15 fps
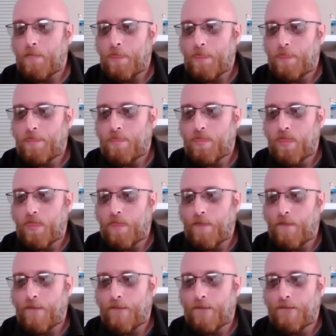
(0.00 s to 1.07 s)

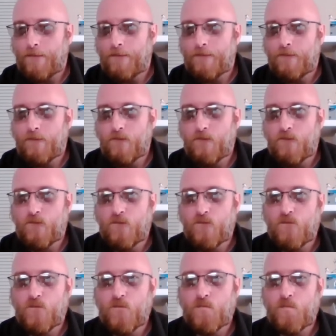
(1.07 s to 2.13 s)

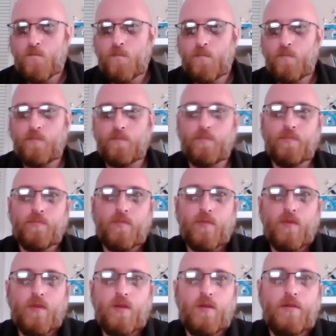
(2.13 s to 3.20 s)

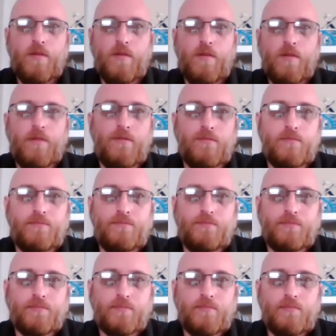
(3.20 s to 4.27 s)

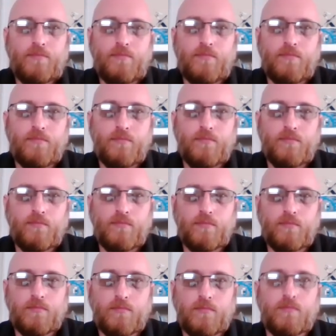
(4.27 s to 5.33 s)

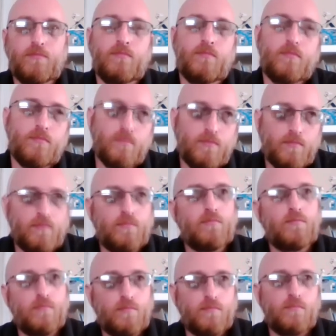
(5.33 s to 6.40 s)

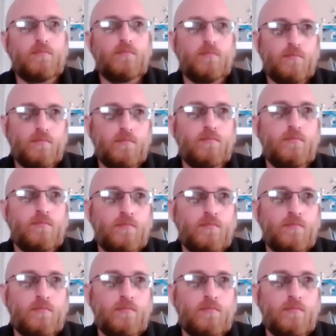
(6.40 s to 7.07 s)
[no speech]